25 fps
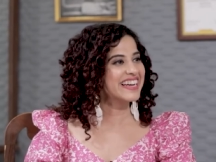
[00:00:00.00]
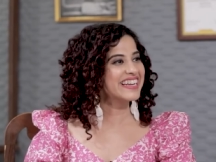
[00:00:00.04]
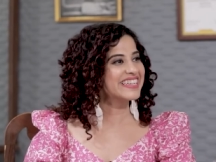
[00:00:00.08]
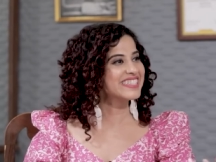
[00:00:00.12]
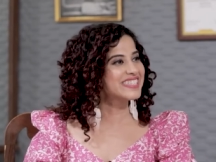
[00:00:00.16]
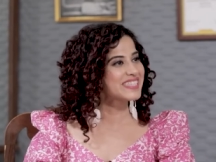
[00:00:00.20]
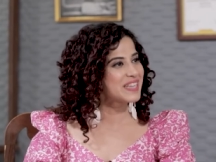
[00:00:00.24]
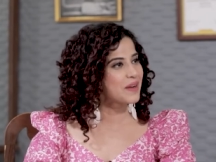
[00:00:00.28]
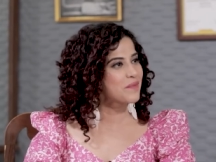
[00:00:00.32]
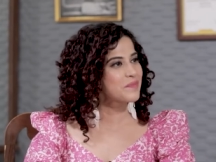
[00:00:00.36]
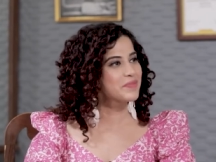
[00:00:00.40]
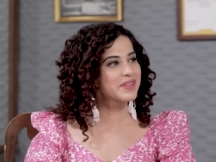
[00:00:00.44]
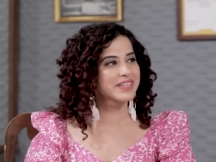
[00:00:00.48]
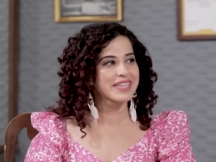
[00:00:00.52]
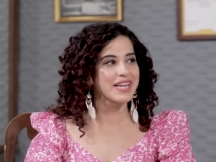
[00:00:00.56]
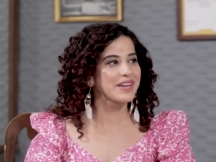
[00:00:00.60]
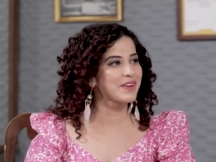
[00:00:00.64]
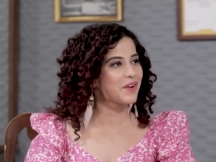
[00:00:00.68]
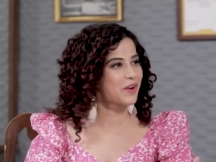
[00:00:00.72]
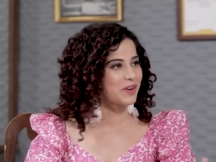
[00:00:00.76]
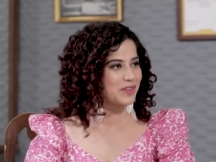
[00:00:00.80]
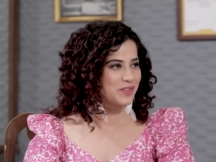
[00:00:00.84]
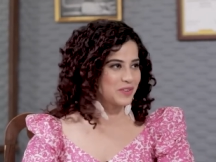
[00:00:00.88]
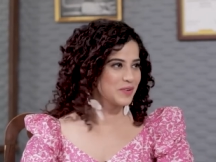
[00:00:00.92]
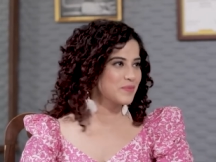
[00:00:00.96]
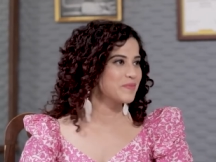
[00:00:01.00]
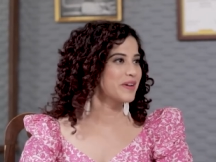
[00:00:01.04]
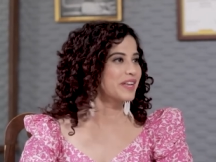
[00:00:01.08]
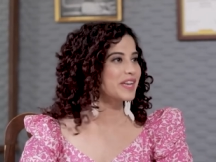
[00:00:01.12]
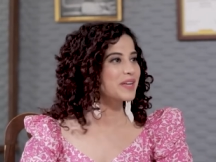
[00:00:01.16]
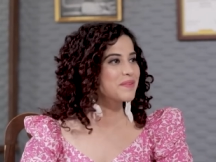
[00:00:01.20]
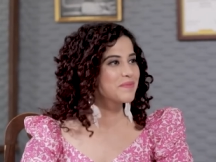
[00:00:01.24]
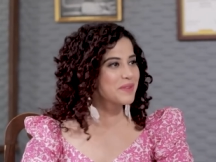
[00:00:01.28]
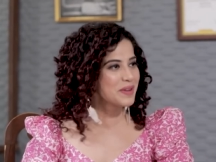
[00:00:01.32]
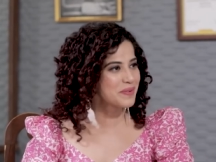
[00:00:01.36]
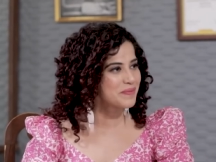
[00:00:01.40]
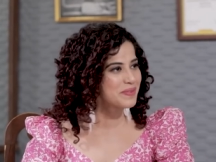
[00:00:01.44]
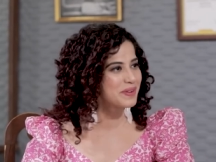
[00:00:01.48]
It's something that not too
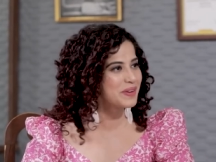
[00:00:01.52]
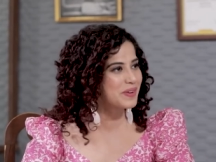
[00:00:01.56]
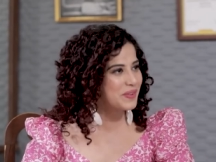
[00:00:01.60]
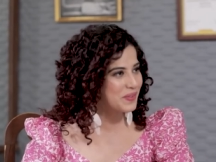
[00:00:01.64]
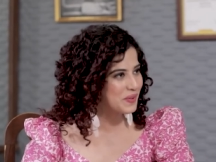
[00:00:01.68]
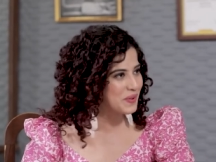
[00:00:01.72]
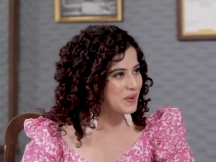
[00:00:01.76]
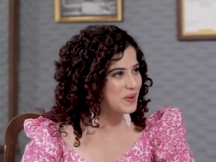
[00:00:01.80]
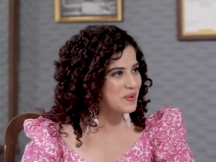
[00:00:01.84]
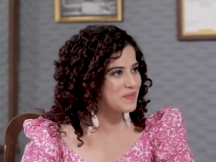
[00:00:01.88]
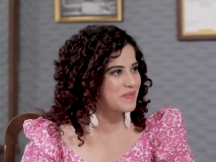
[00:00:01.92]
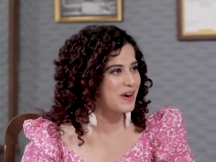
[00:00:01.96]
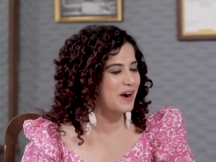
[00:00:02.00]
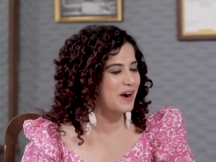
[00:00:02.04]
many people know